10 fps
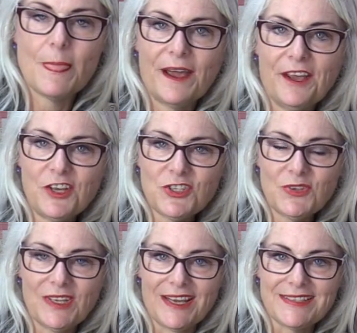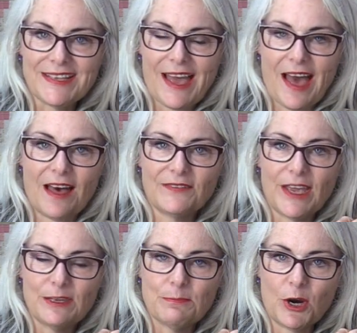I also like to have
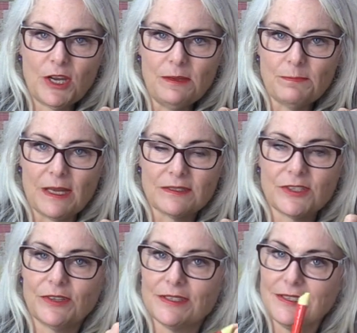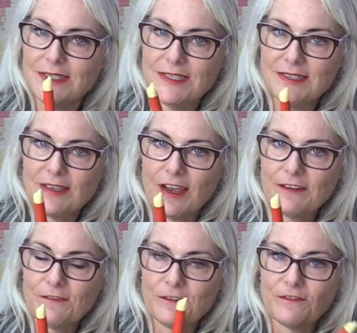a marking pencil, and this is
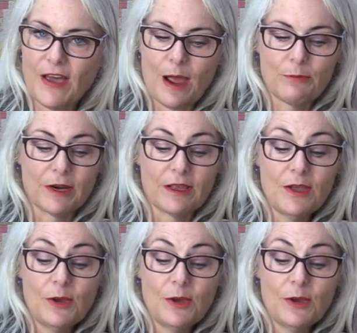designed for fabric.